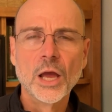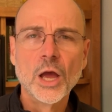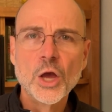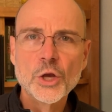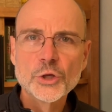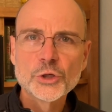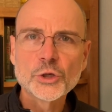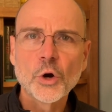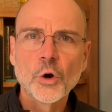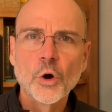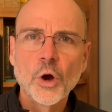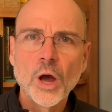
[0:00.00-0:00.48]

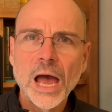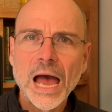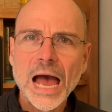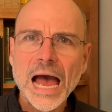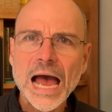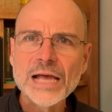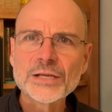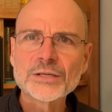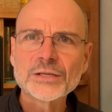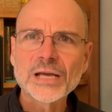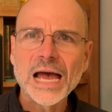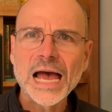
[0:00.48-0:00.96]
So
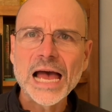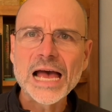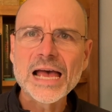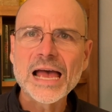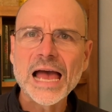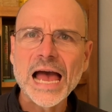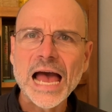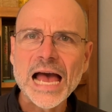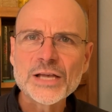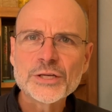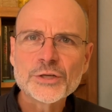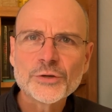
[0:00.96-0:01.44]

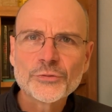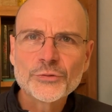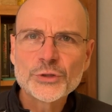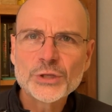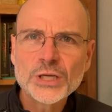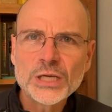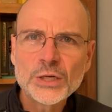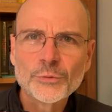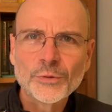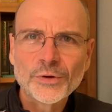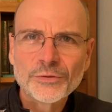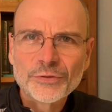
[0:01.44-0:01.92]
as you've
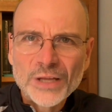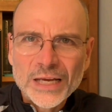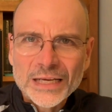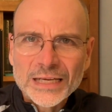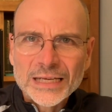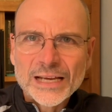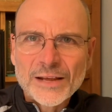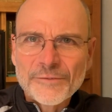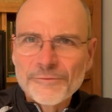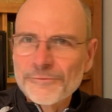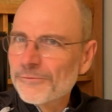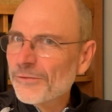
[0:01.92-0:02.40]
seen, we've
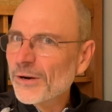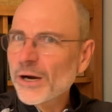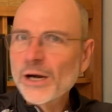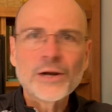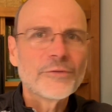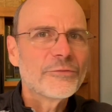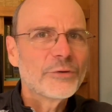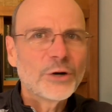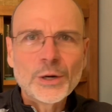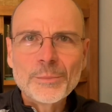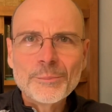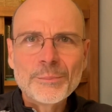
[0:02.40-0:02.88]
taken a
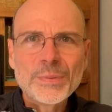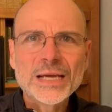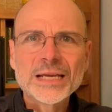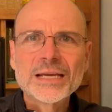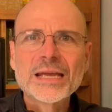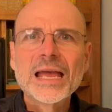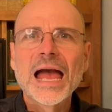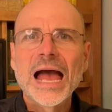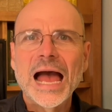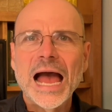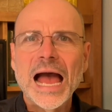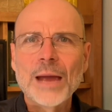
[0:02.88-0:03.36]
very, very
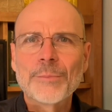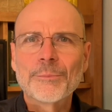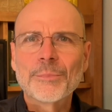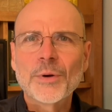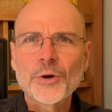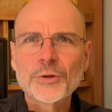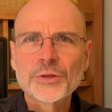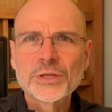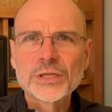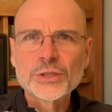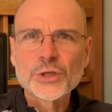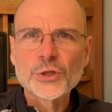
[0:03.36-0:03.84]
big
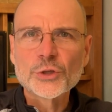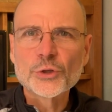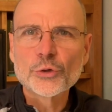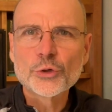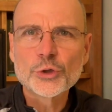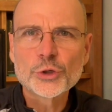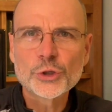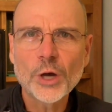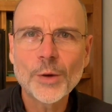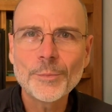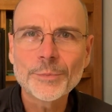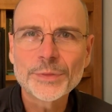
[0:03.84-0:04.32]
hypothesis to
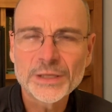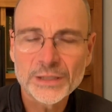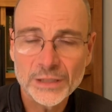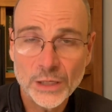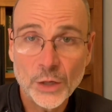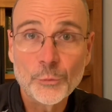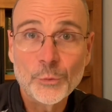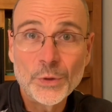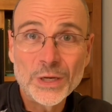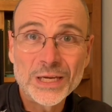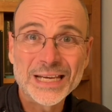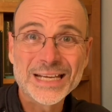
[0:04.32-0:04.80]
something
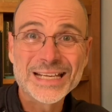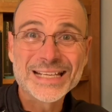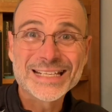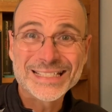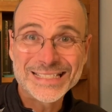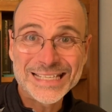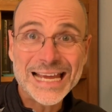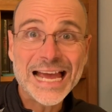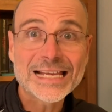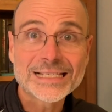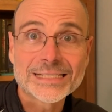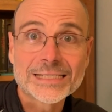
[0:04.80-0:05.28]
that we can
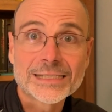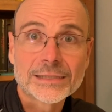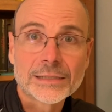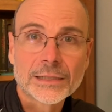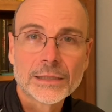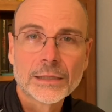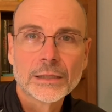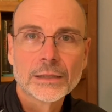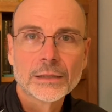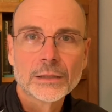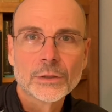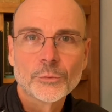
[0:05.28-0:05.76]
test.
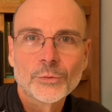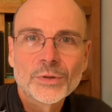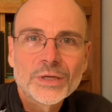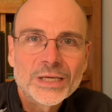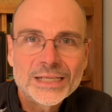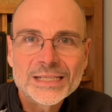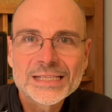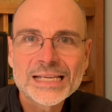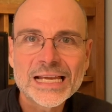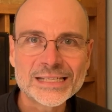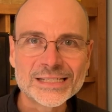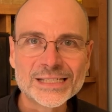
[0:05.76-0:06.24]
We
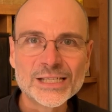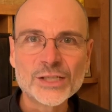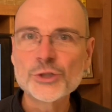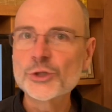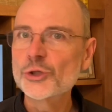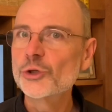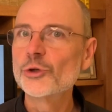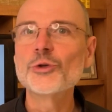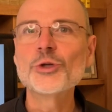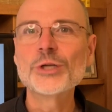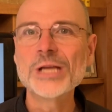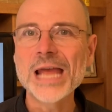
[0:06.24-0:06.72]
can test it
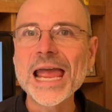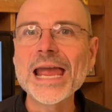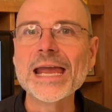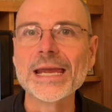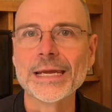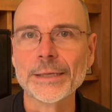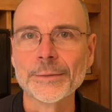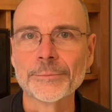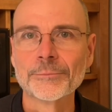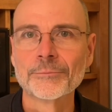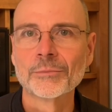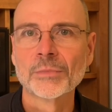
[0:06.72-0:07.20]

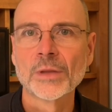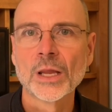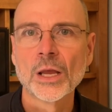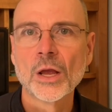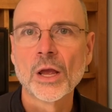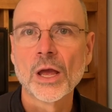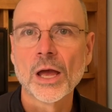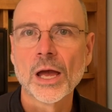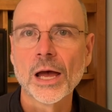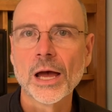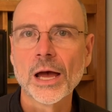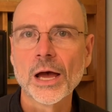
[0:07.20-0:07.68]
today
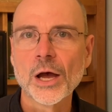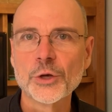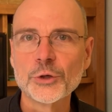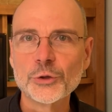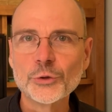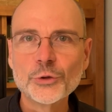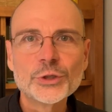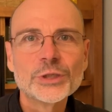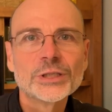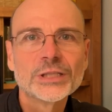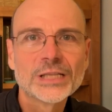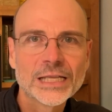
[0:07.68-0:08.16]

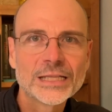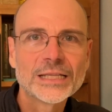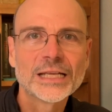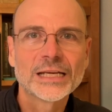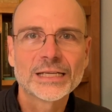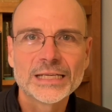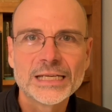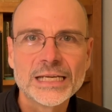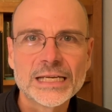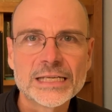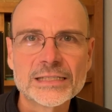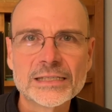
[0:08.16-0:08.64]
using the
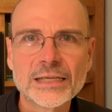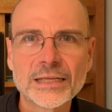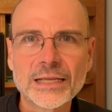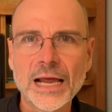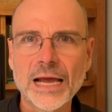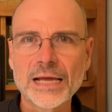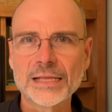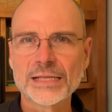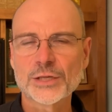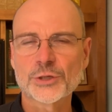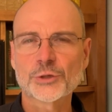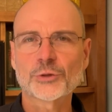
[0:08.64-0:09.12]
techniques that
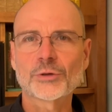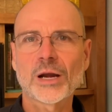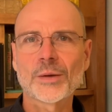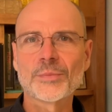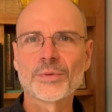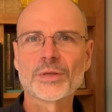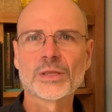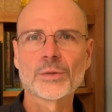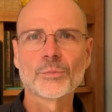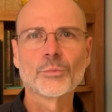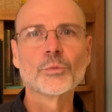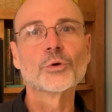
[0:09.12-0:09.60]
I describe
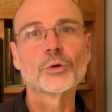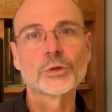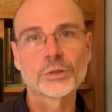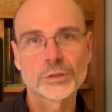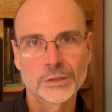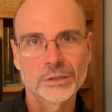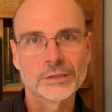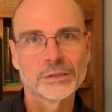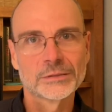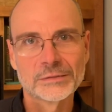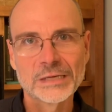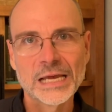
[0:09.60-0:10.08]
in the
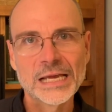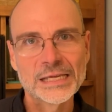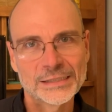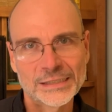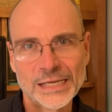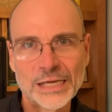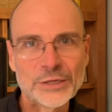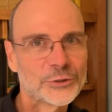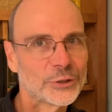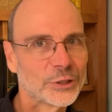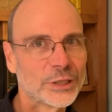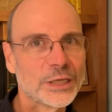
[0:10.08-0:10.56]
book,
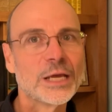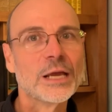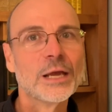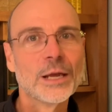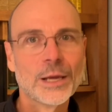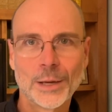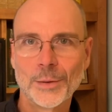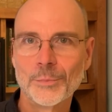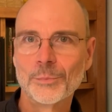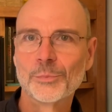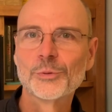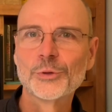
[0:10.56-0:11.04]
essentially
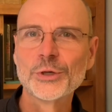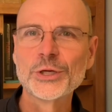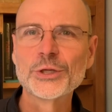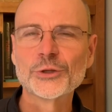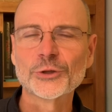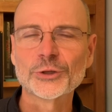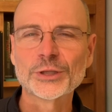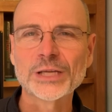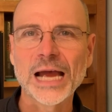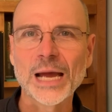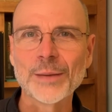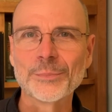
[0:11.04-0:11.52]

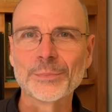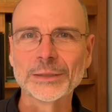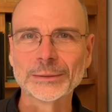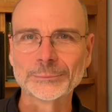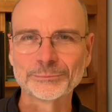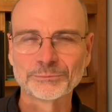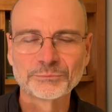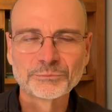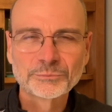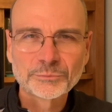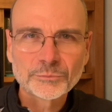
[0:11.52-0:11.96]
prototyping.